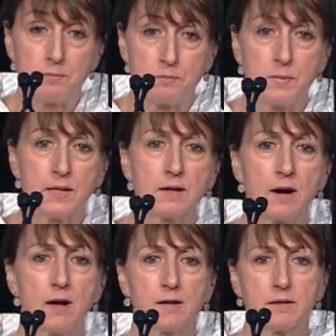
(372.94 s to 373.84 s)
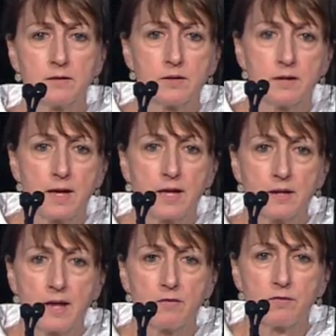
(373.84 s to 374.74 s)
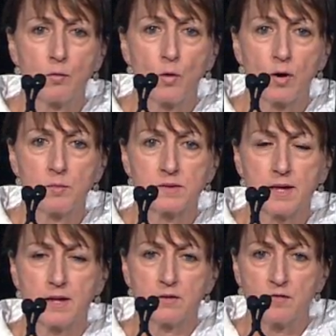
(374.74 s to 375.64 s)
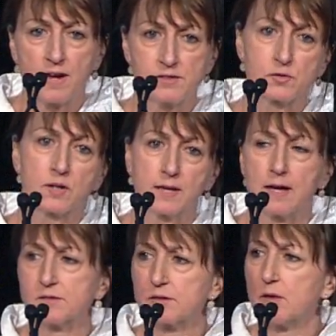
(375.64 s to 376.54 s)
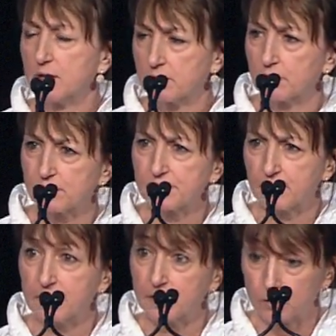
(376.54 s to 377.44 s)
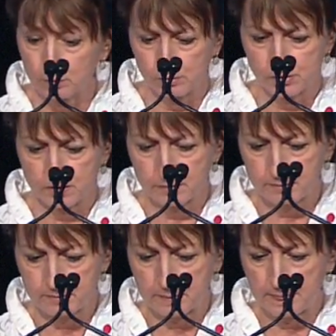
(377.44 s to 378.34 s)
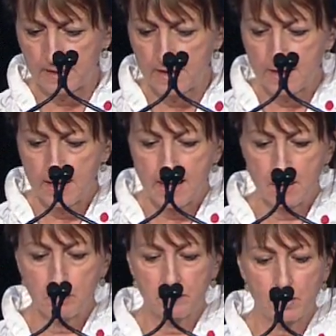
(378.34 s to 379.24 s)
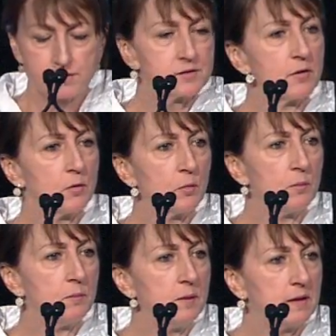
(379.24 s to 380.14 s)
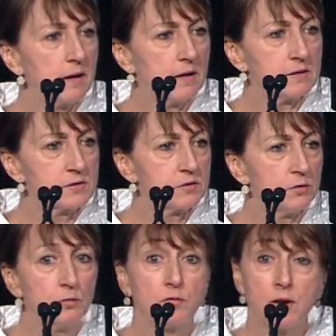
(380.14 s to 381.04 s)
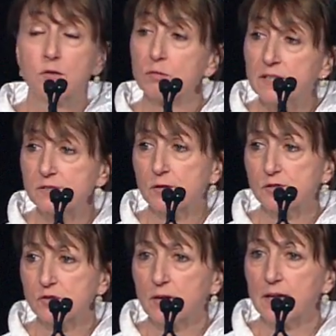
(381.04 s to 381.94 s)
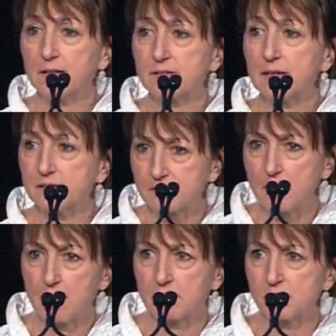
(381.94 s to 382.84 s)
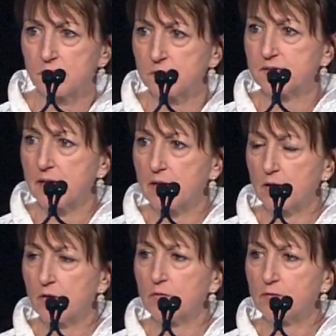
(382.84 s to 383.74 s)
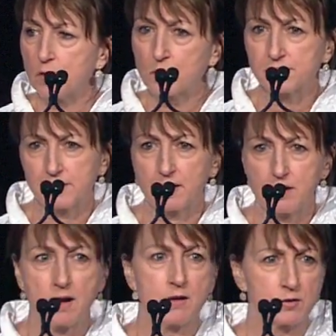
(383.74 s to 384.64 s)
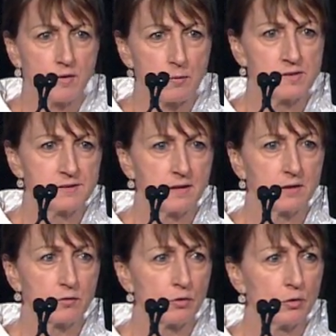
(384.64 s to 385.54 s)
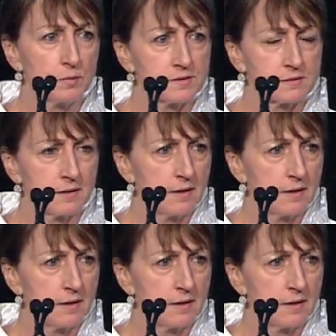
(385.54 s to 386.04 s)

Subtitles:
begun and have formed an advisory council on diversity and inclusion. And we've also begun to fund research grants and scholarships that are focusing on underrepresented groups.